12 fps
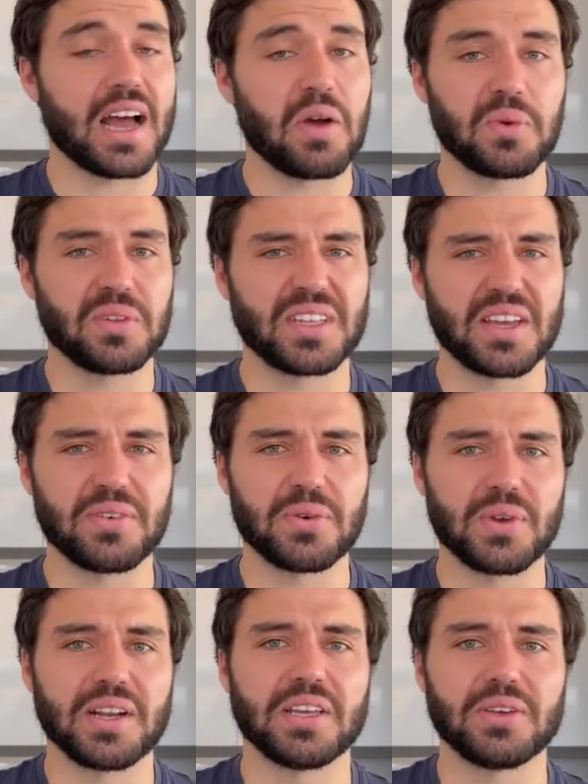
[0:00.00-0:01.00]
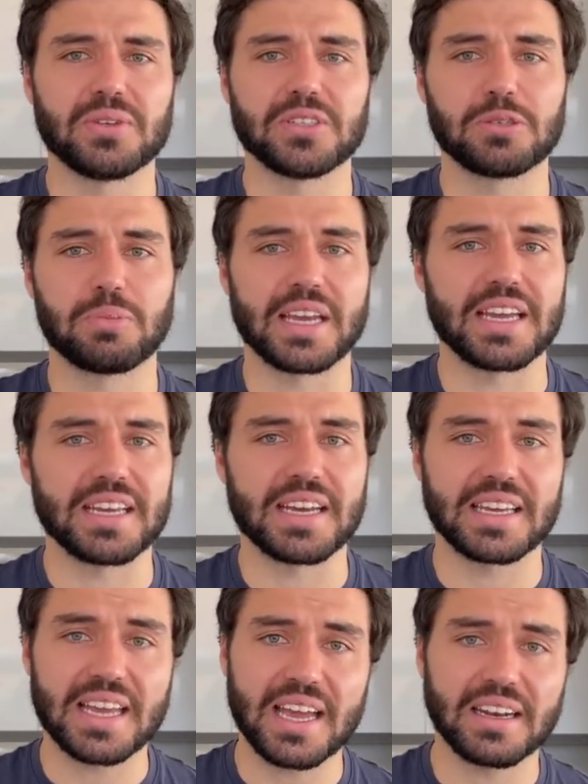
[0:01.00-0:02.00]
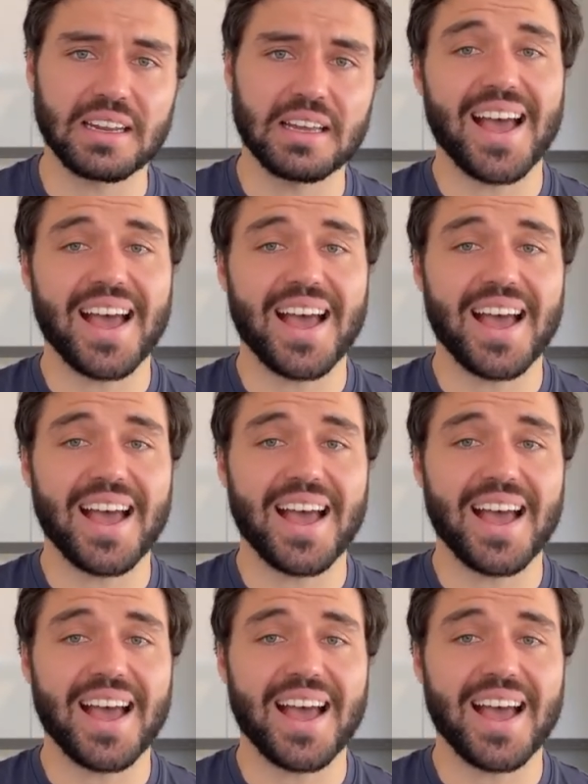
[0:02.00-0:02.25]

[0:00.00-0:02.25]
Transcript: I will never really use spaghetti again,